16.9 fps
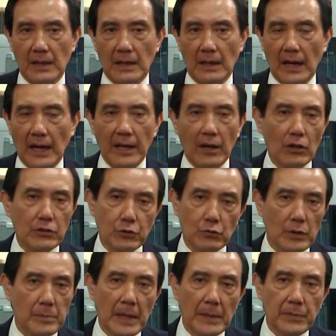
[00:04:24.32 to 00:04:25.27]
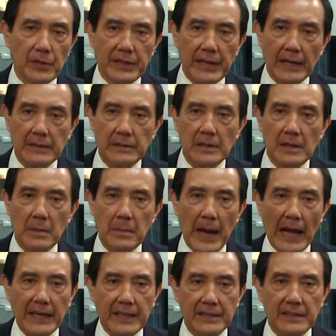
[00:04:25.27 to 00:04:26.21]
I also remember that
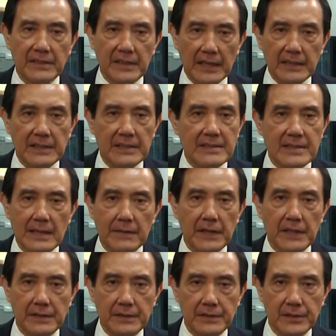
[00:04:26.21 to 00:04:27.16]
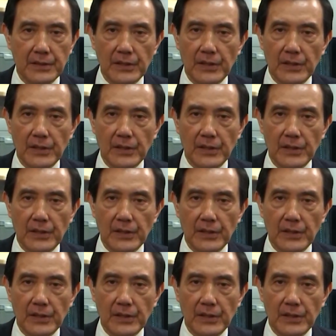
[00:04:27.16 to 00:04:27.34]
back in the 1970s,